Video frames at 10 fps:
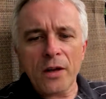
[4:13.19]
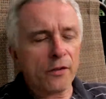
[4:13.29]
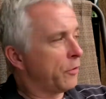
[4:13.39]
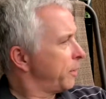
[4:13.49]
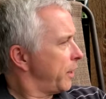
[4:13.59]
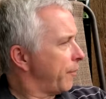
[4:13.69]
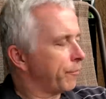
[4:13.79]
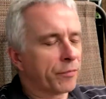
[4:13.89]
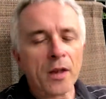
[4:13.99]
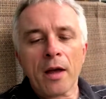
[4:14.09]
do it then.
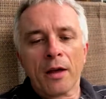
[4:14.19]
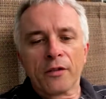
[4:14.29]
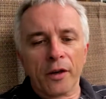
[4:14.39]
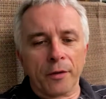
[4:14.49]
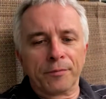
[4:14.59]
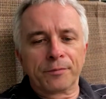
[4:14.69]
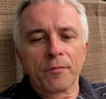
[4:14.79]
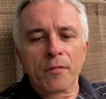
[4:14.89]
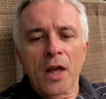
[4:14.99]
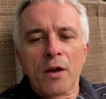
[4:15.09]
So
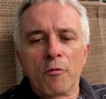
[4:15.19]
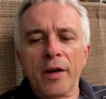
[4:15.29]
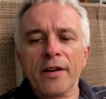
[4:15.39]
write